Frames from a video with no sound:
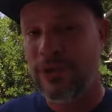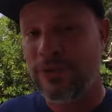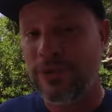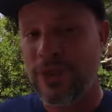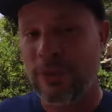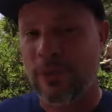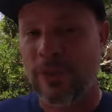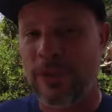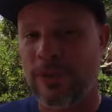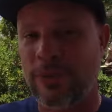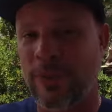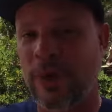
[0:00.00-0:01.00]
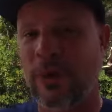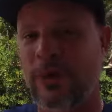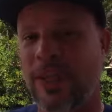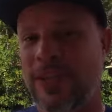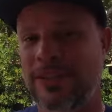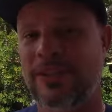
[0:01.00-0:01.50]
other thing we're gonna
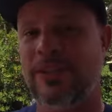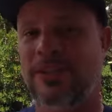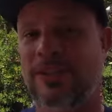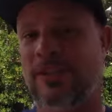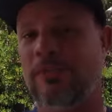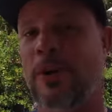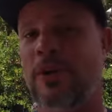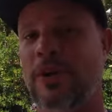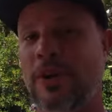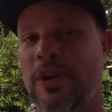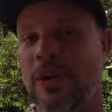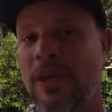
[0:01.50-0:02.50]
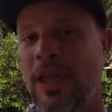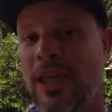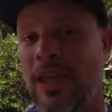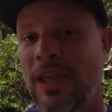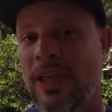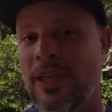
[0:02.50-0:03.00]
throw into the smoker
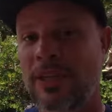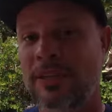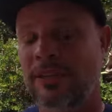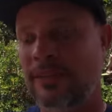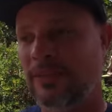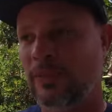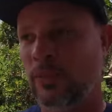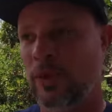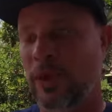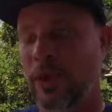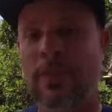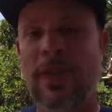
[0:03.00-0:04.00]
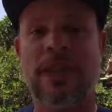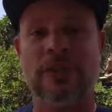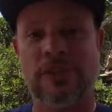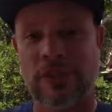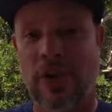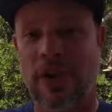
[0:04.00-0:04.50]
is we're gonna make a
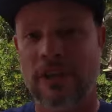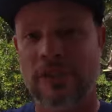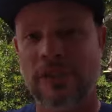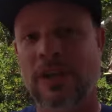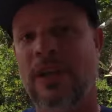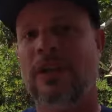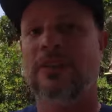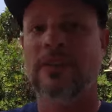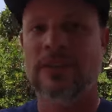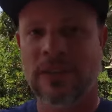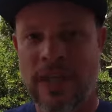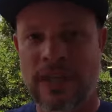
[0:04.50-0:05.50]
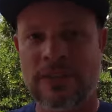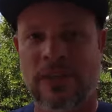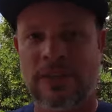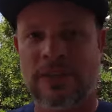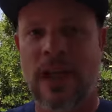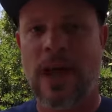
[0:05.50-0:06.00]
sauce to glaze
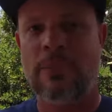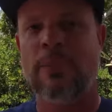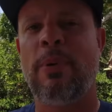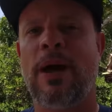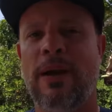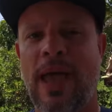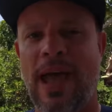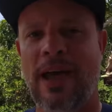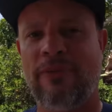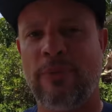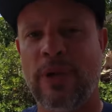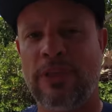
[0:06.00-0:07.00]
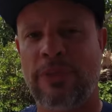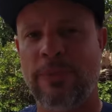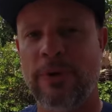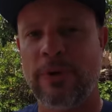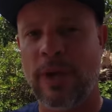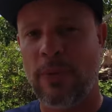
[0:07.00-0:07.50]
on top about halfway
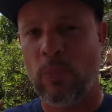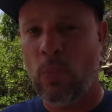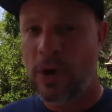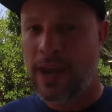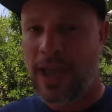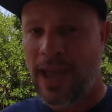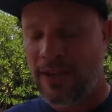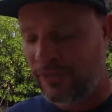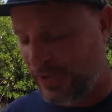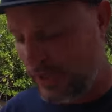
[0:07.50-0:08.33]
through. And what I have